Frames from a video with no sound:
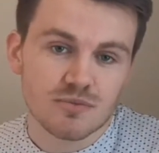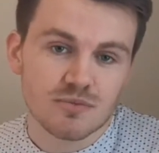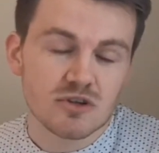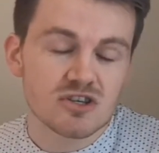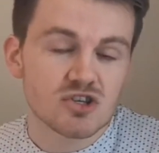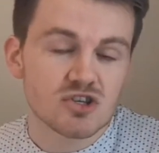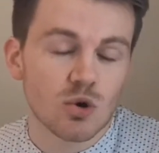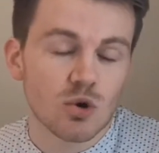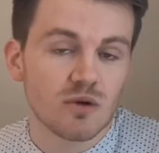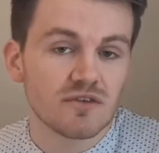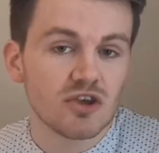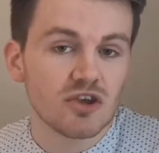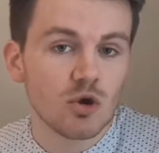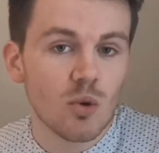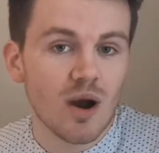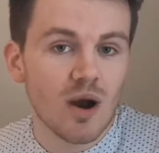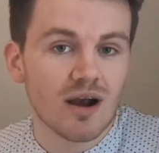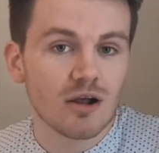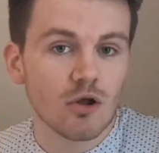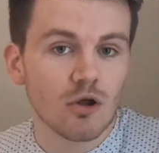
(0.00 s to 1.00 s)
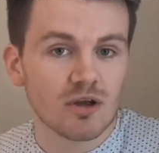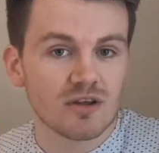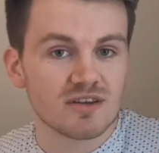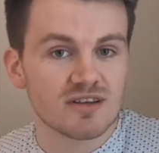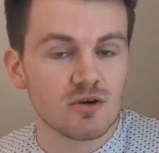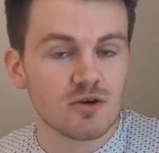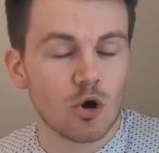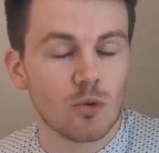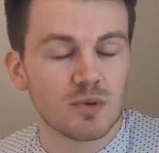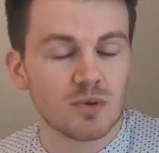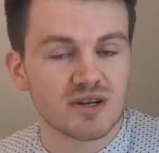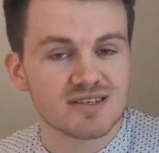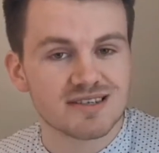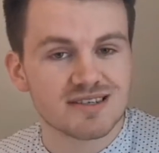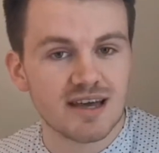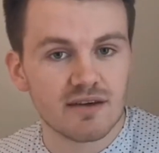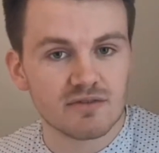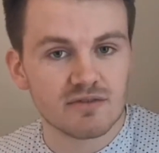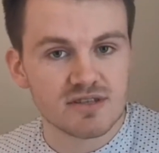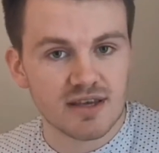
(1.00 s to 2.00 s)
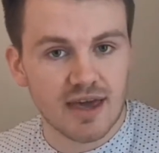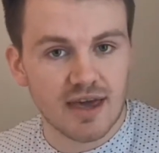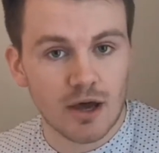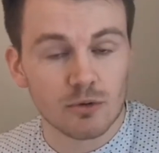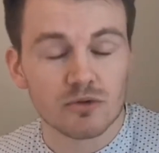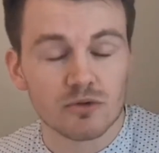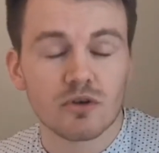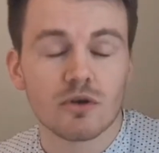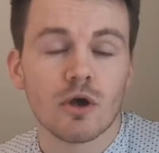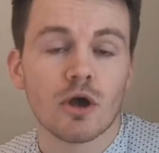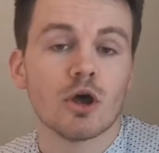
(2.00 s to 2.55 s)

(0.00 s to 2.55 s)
So if you are looking to open a savings account,